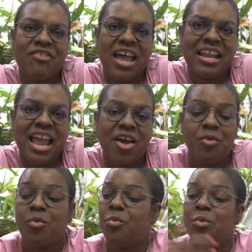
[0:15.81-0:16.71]
find
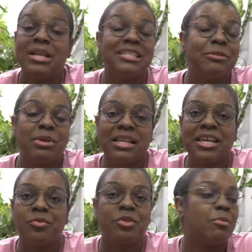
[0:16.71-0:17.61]
out what is the big
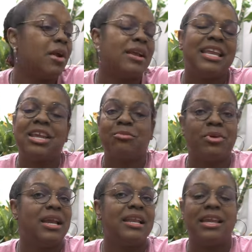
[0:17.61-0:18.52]
deal with marketing and
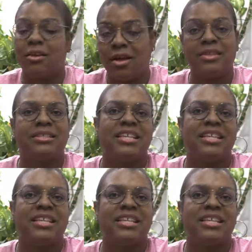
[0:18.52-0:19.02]
branding and all the